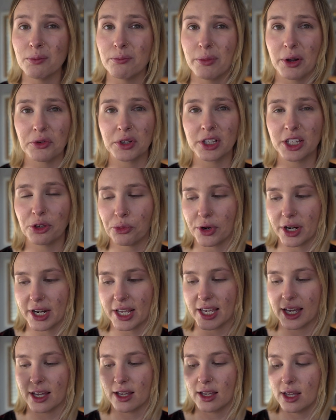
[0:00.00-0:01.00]
but really
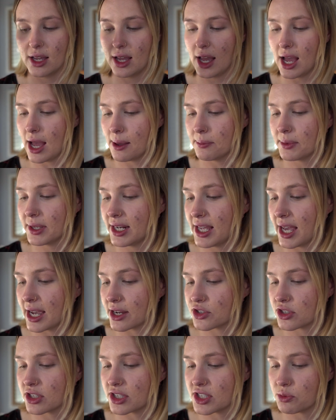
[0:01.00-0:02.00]
pretty. I'm going to
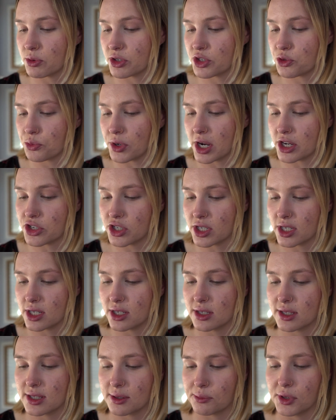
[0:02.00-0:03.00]
actually switch brushes.